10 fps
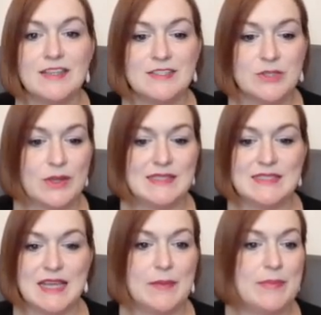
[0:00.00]
so let's
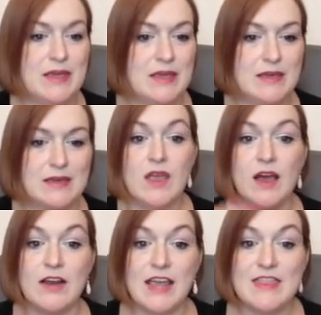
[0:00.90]
take a peek
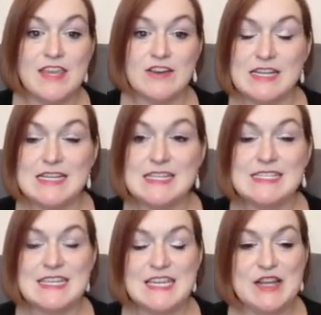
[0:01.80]
all right and there it
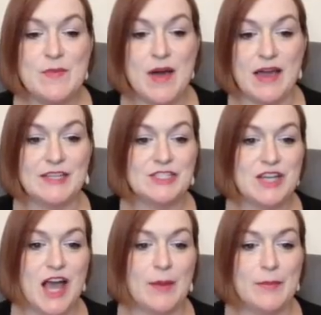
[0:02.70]
is in my
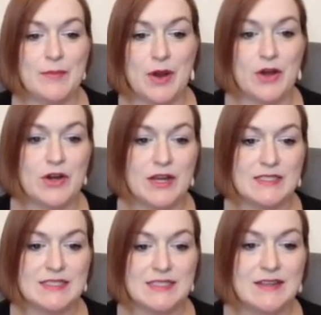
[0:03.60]
shop
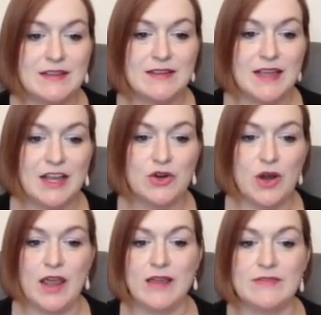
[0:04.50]
Margaret
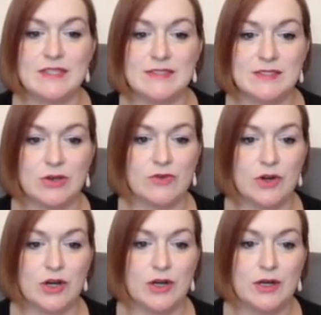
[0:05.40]
engraved
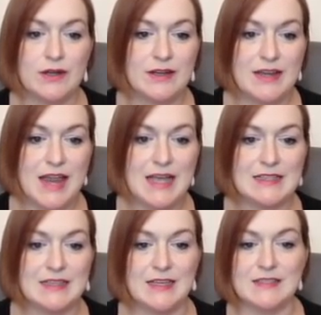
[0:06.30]
silver
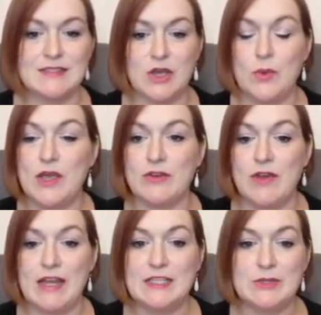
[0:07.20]
necklace so we are
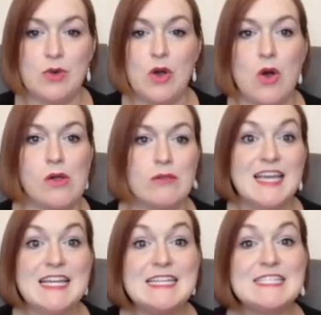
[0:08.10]
ready to roll
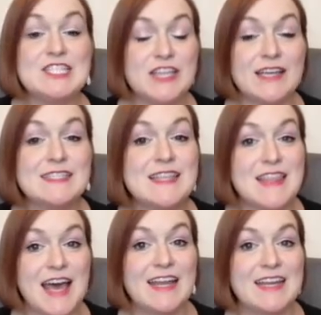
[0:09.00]
it is just
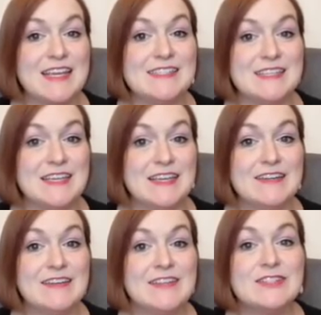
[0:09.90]
that easy
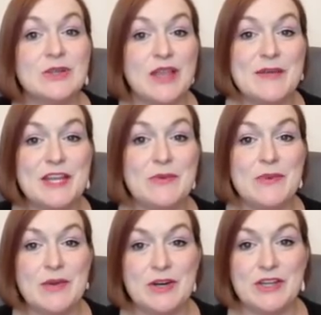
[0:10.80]
so let me know
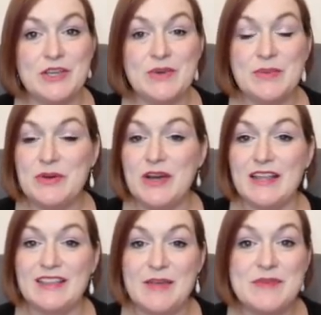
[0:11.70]
what word you would
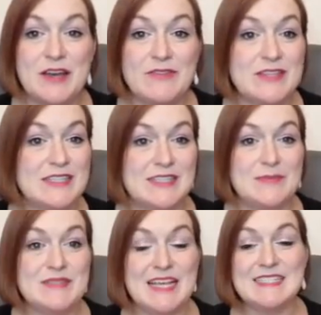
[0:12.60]
put. Let me know if this
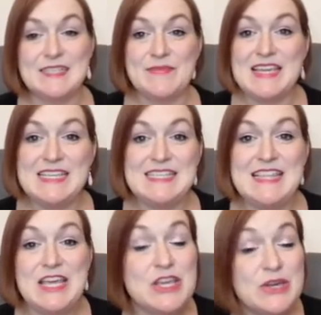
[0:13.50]
seems like it's something easy
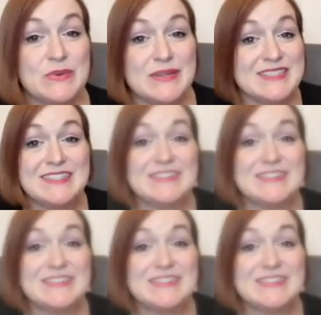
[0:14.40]
that you would do